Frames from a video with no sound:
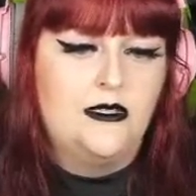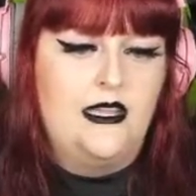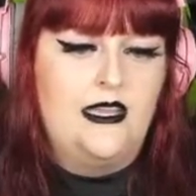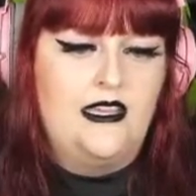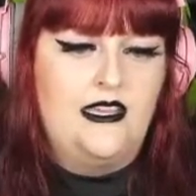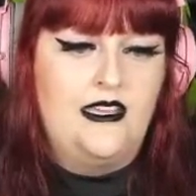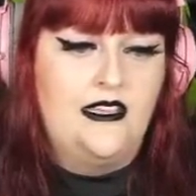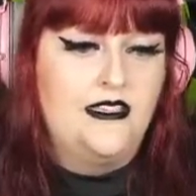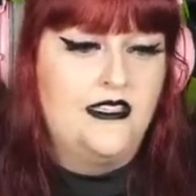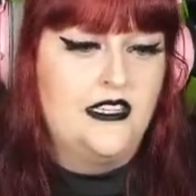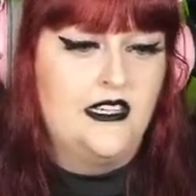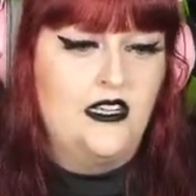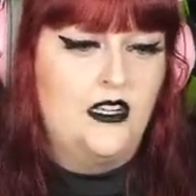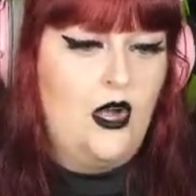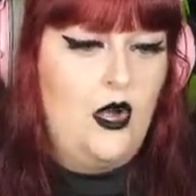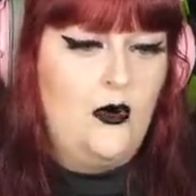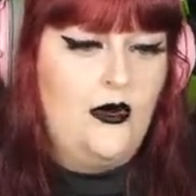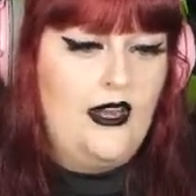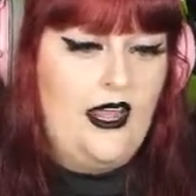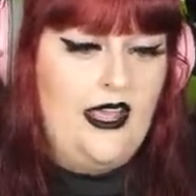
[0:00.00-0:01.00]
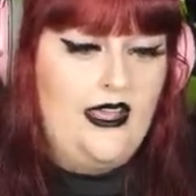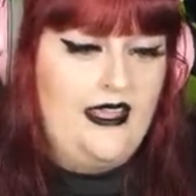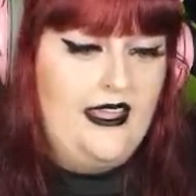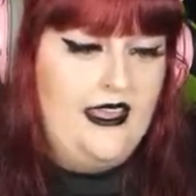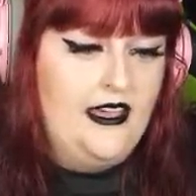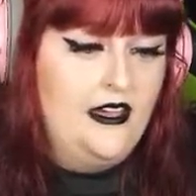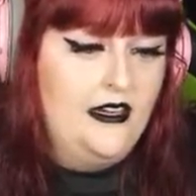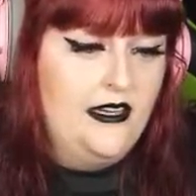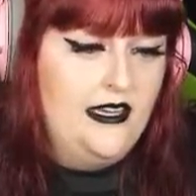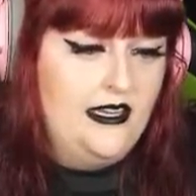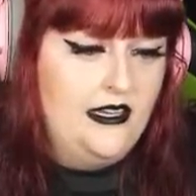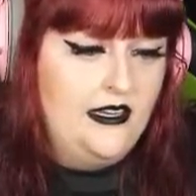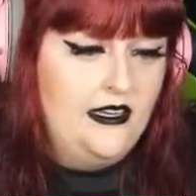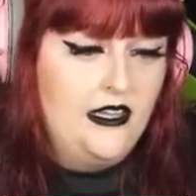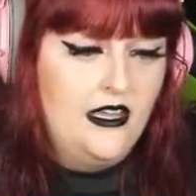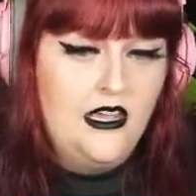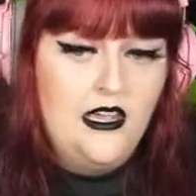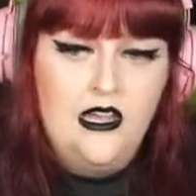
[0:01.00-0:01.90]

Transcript: Like, kids can go and hang out in